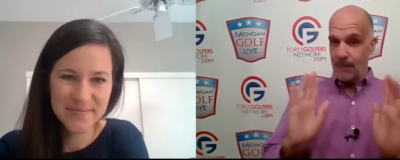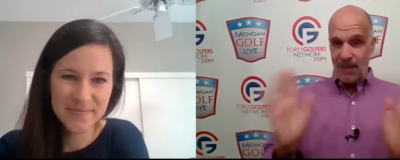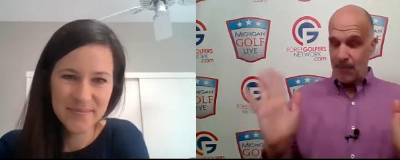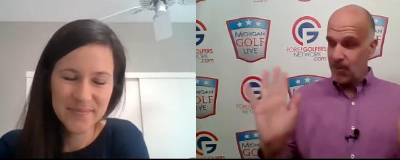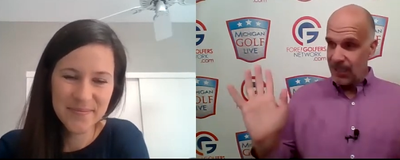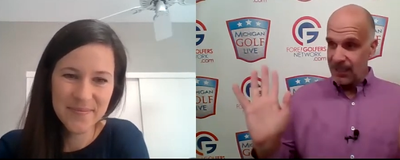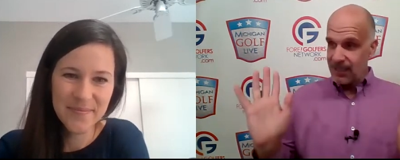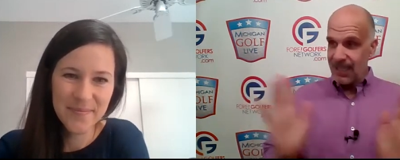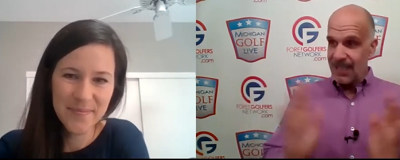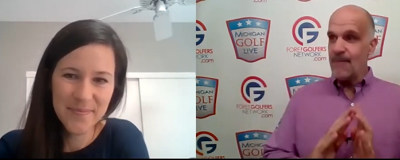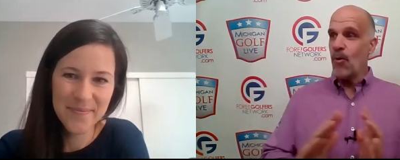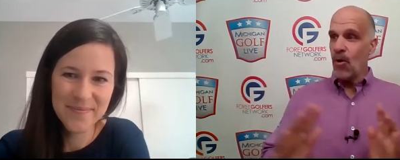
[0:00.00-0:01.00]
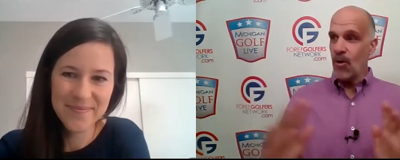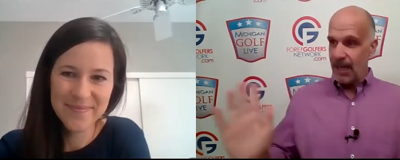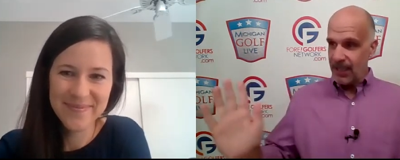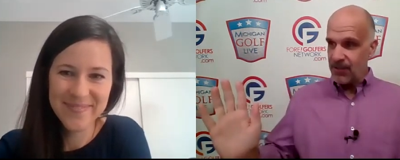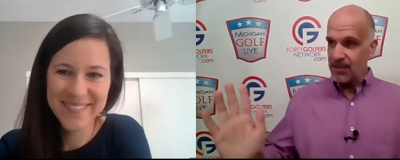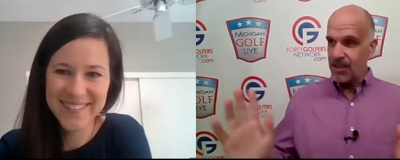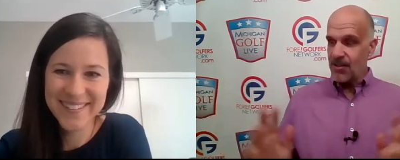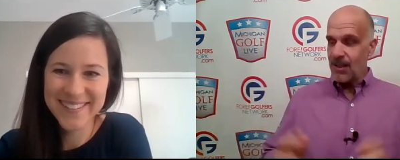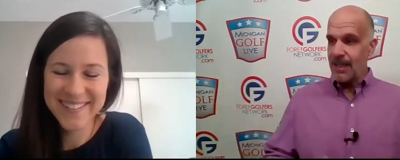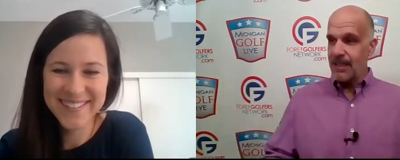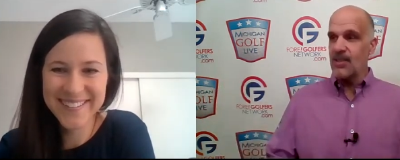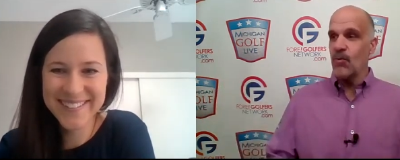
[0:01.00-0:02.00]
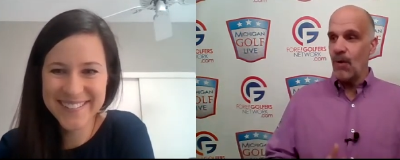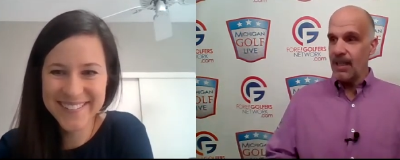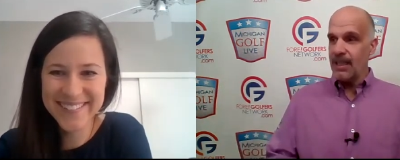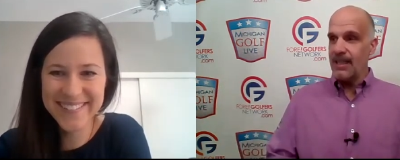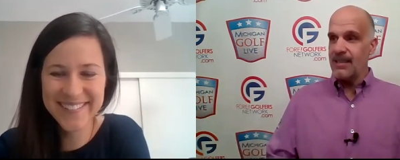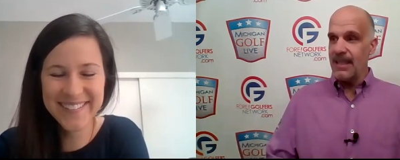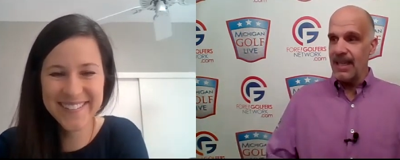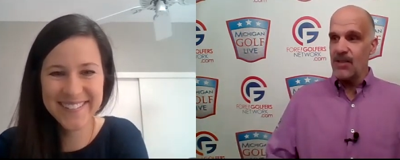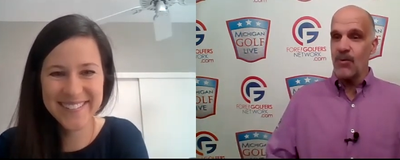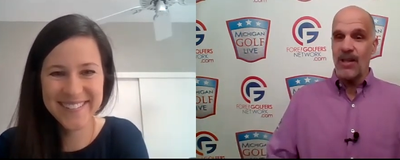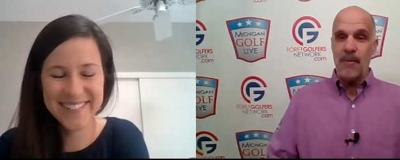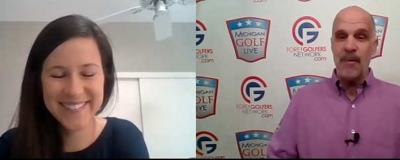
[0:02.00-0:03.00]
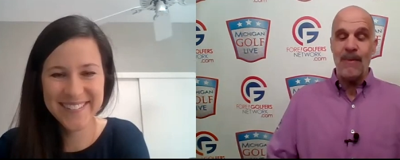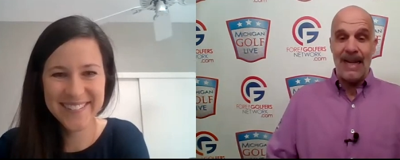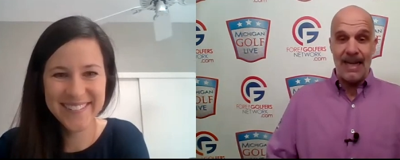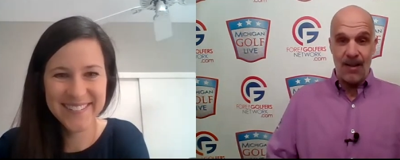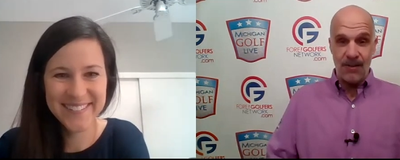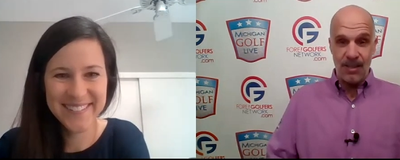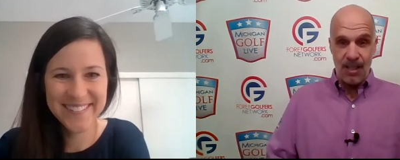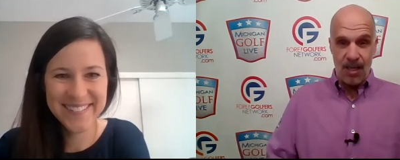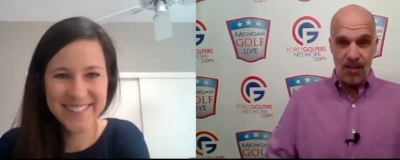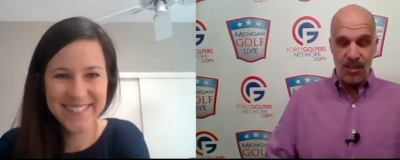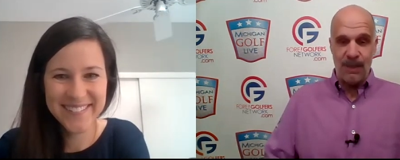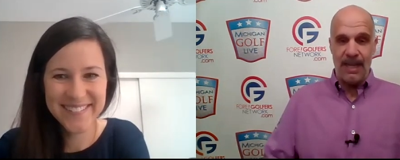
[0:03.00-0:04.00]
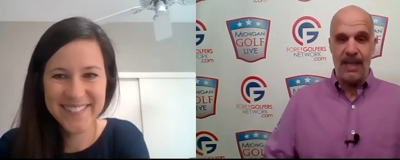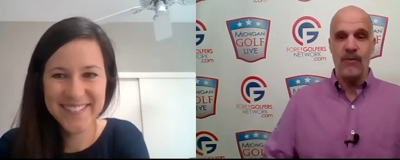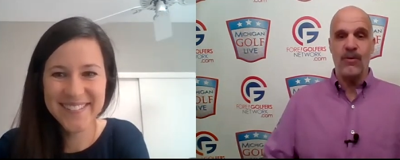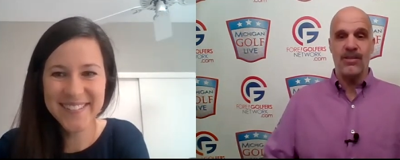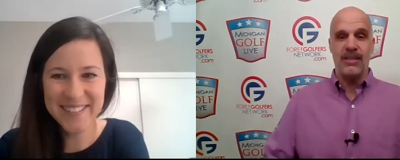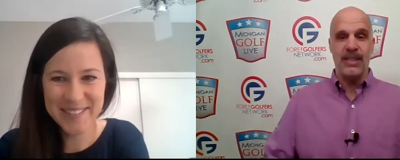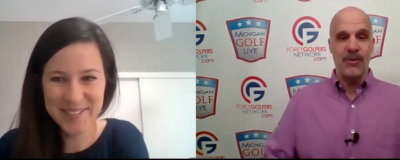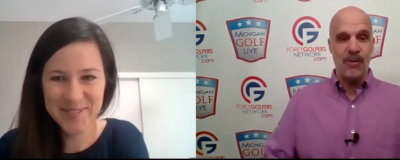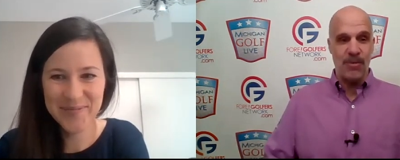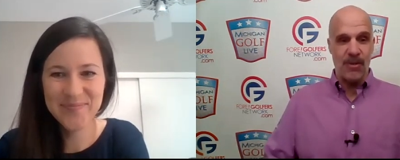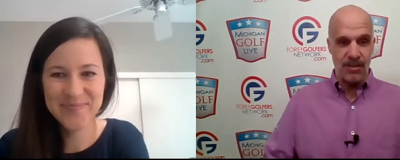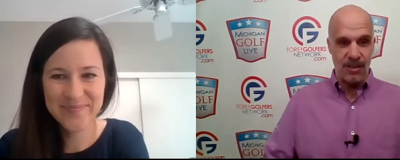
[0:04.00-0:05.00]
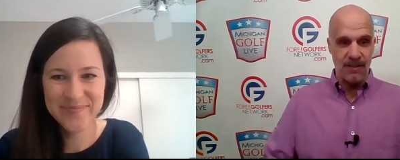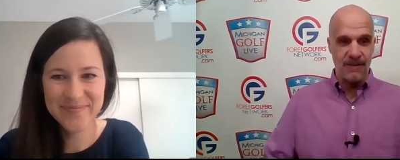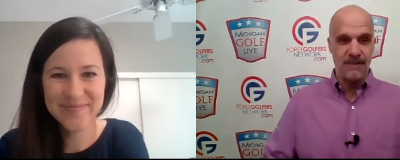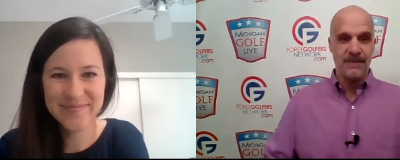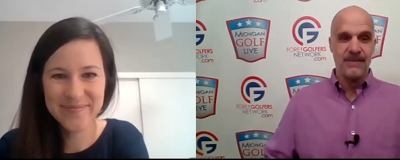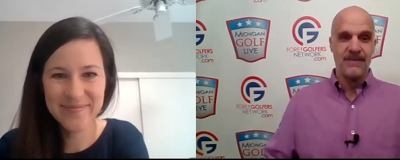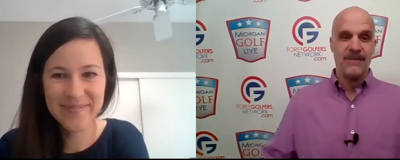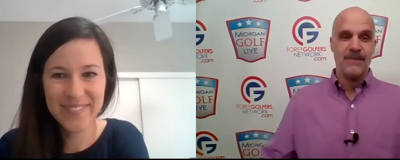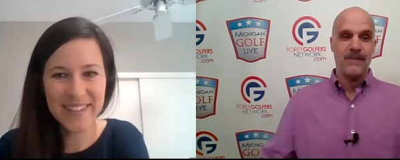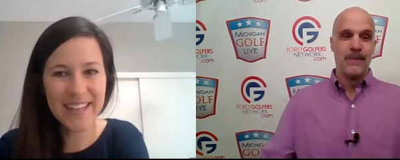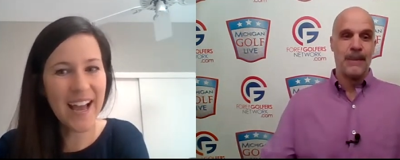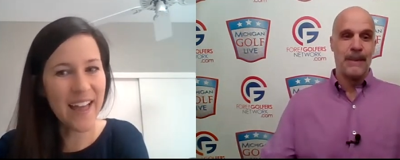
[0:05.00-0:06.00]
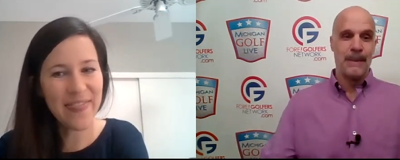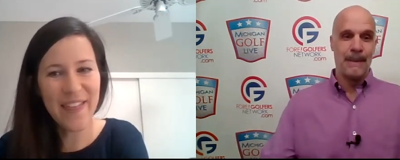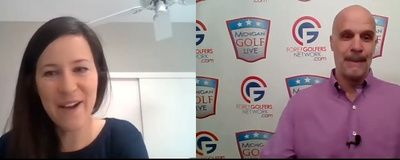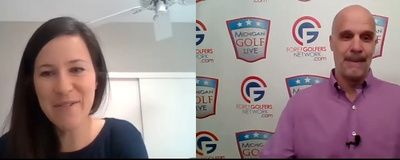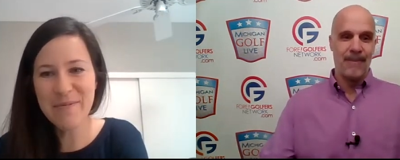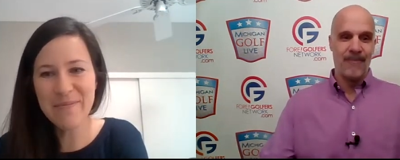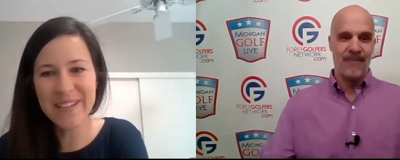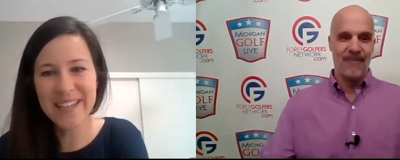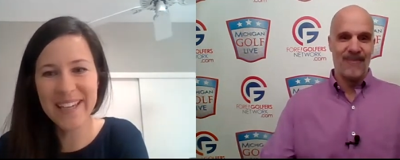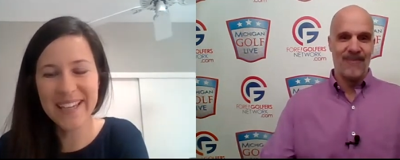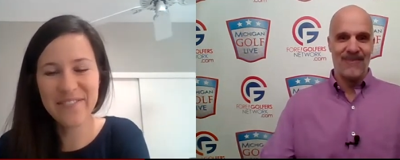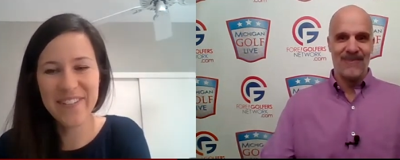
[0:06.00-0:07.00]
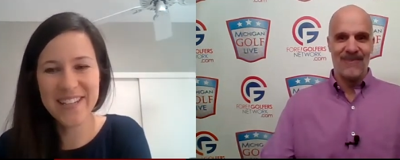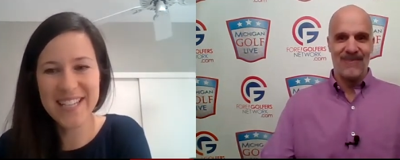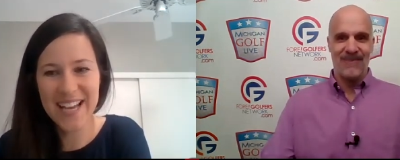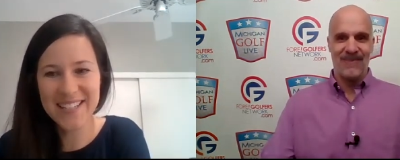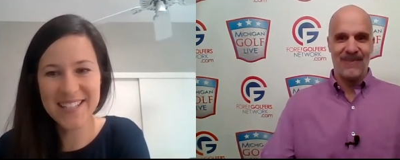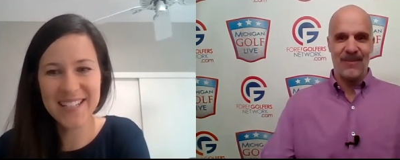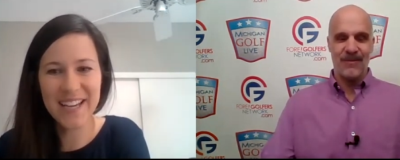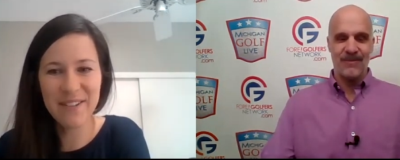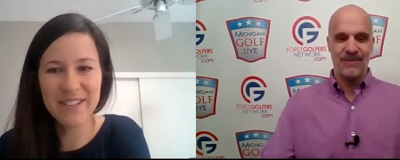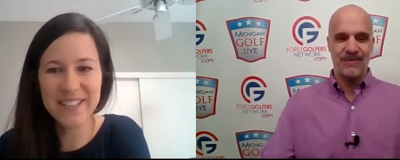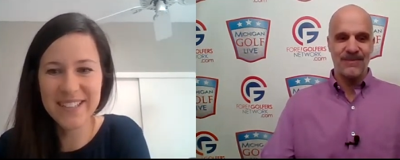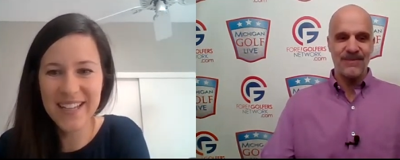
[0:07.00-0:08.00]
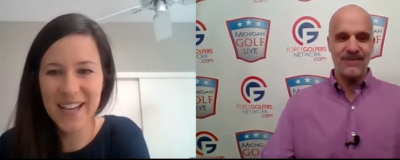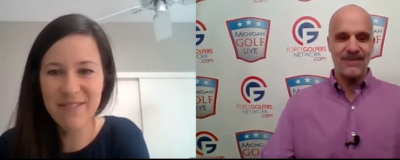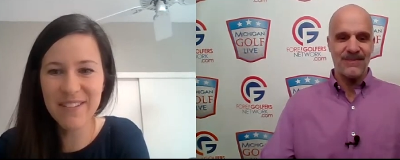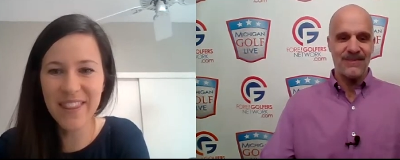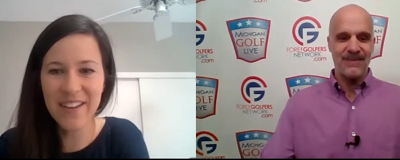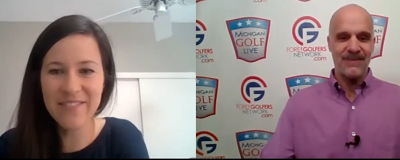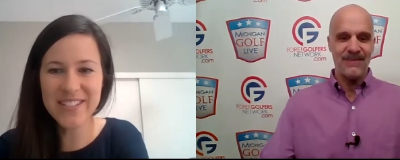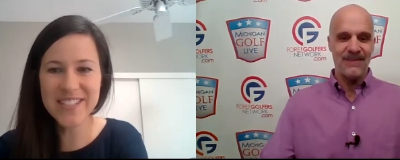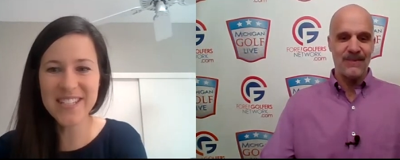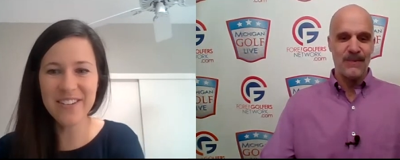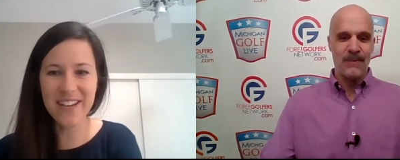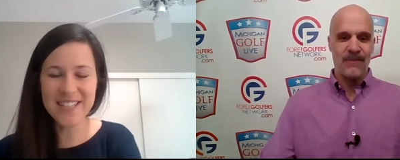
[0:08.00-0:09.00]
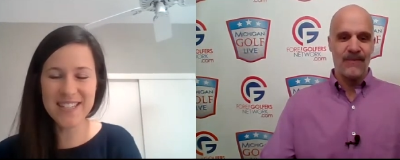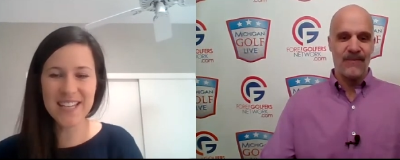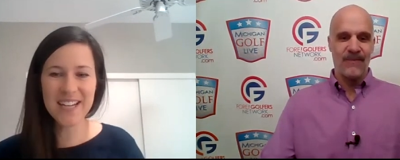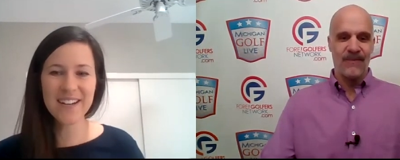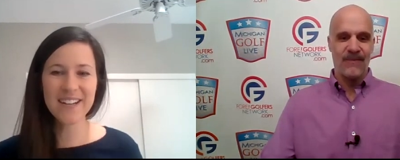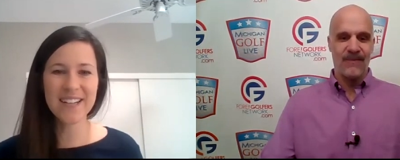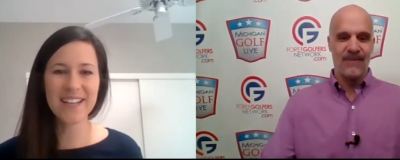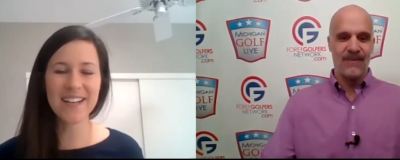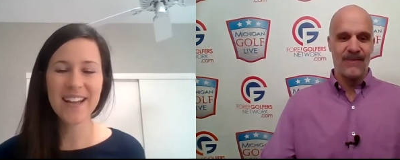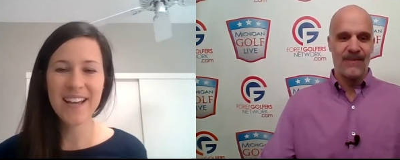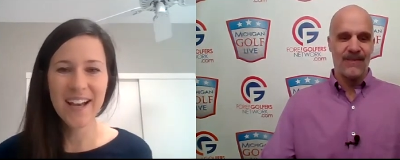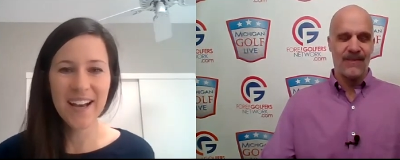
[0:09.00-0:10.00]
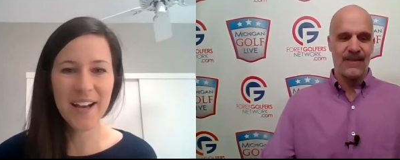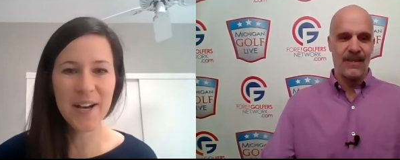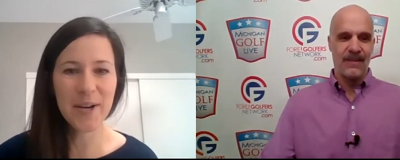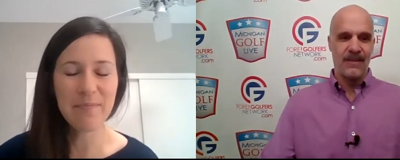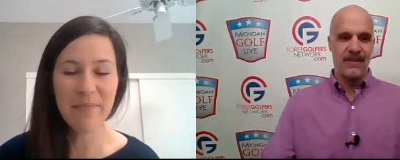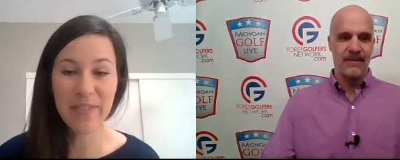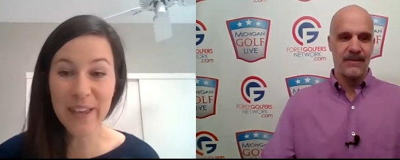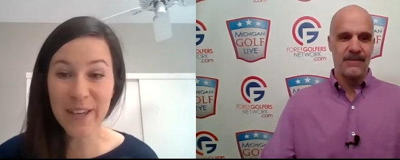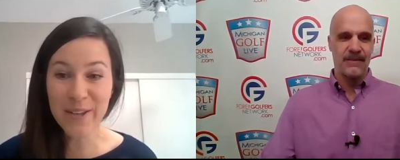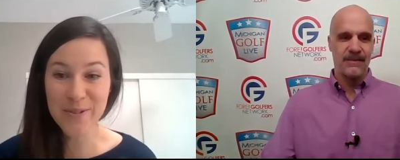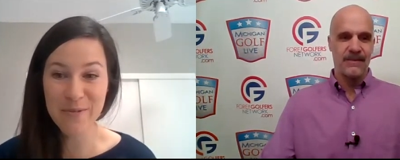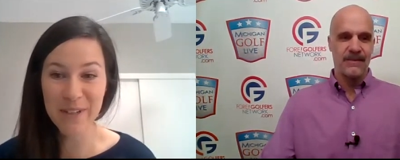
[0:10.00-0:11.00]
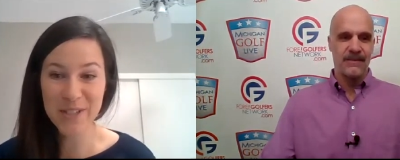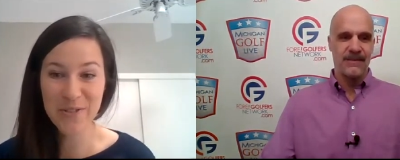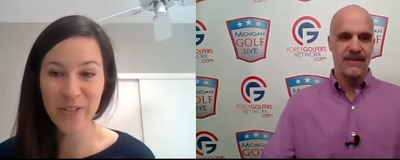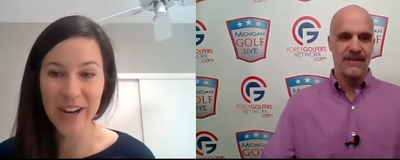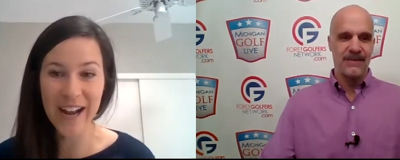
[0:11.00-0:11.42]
Speaker 1: I'm not predicting anymore. I used to try this. One of these days, we're coming back out to Carlsbad and we'll see you in person.
Speaker 2: Yeah, that would be fantastic. I would, I would love to see you guys there. And um, thank you so much for